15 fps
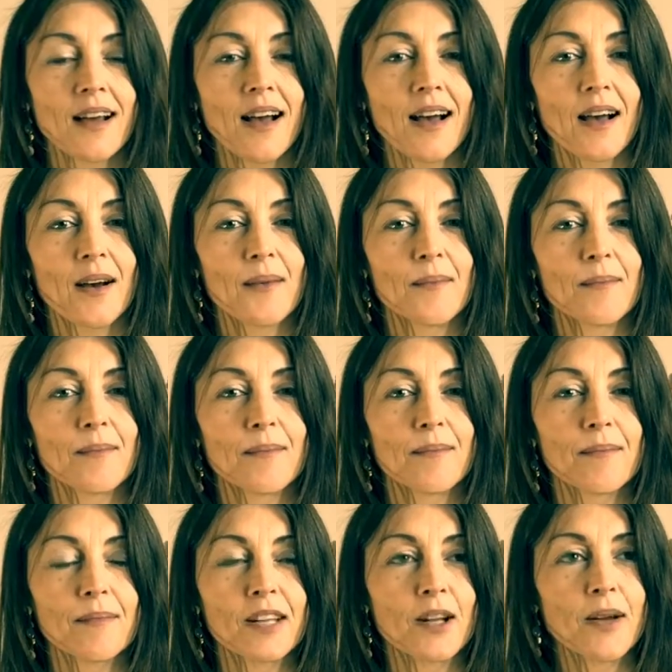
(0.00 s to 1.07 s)

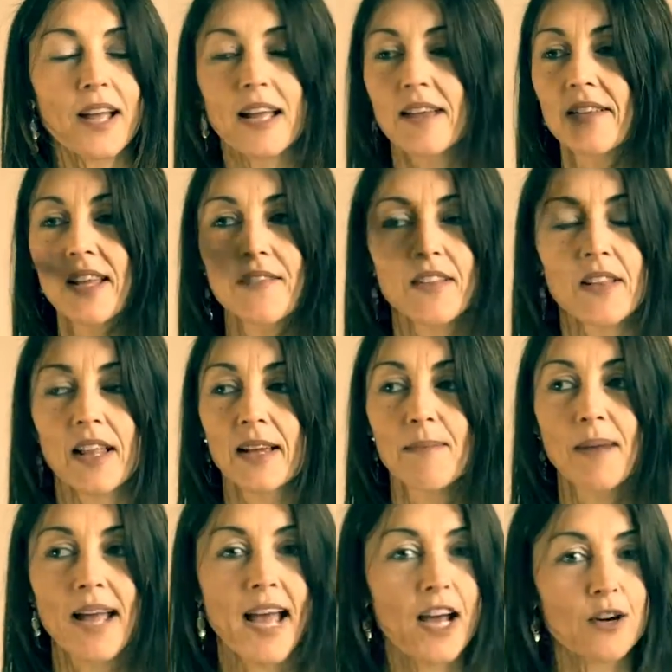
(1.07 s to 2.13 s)
Even like
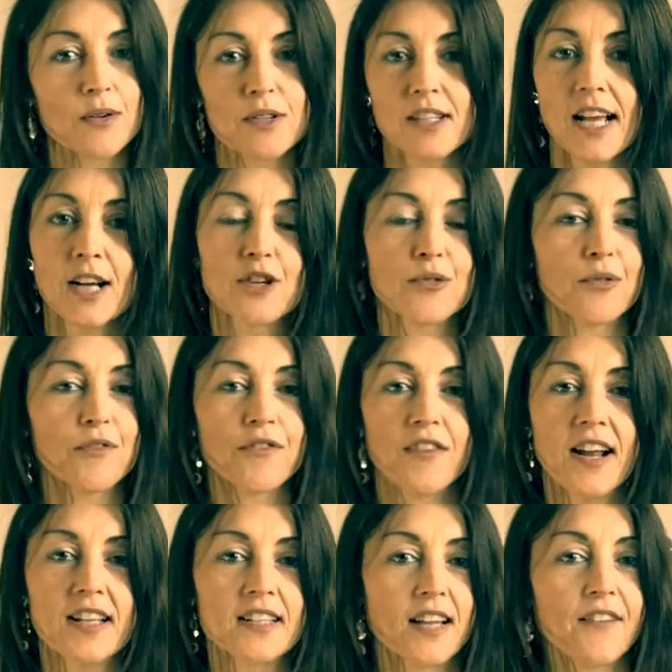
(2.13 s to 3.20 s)
my heterosexual
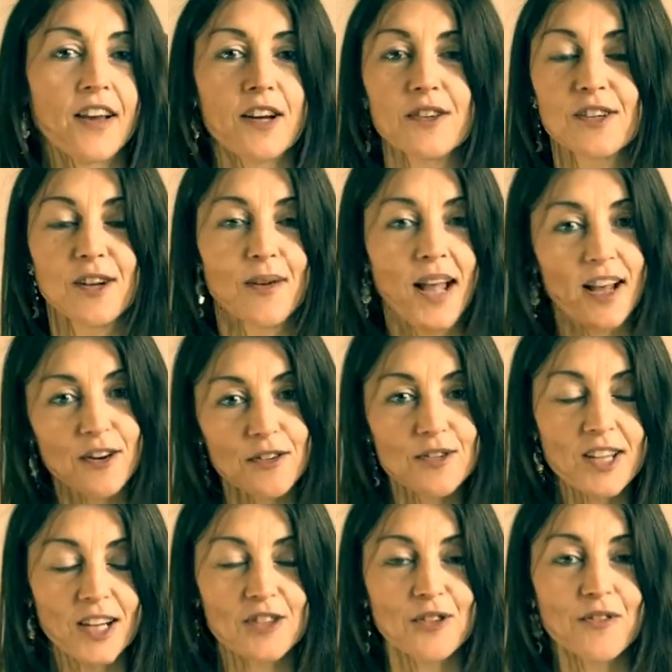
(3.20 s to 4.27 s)
friends, I've had,
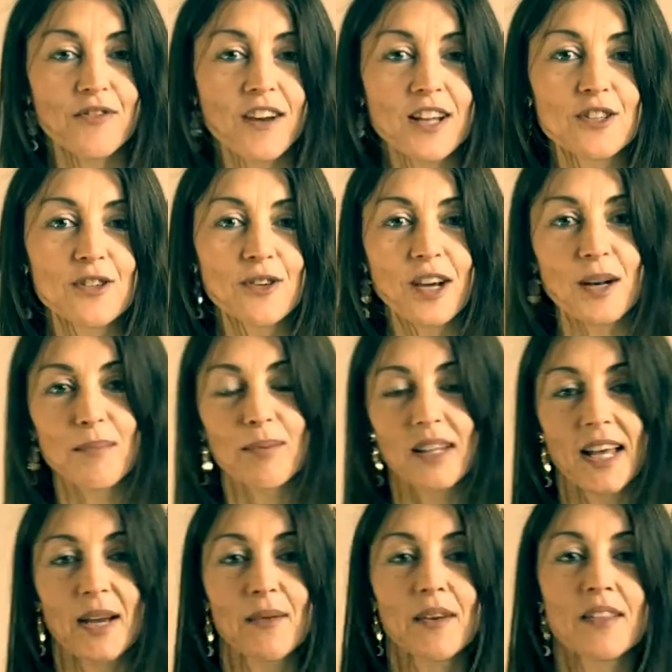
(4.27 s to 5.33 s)
heterosexual friends who kind of
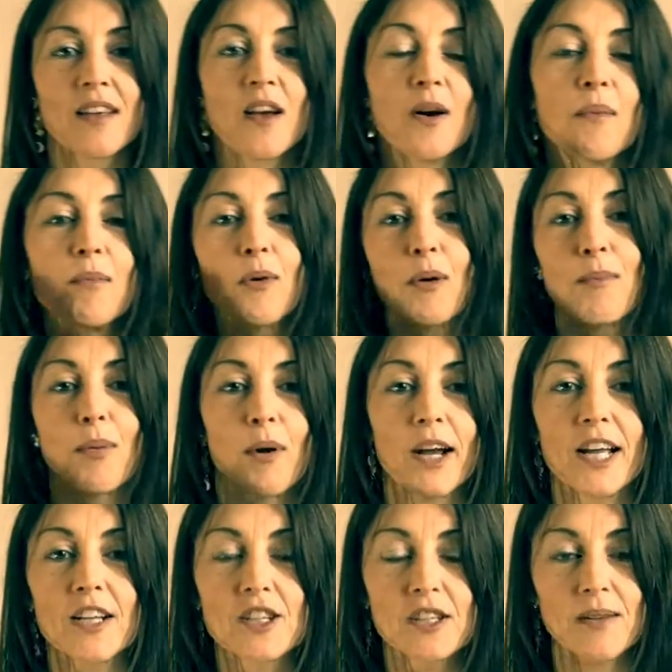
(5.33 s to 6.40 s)
play with more
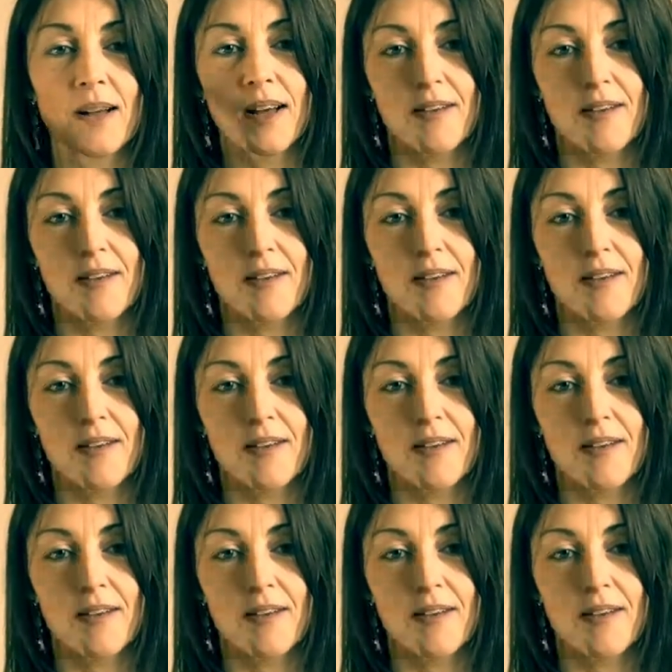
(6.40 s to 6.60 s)
boyish,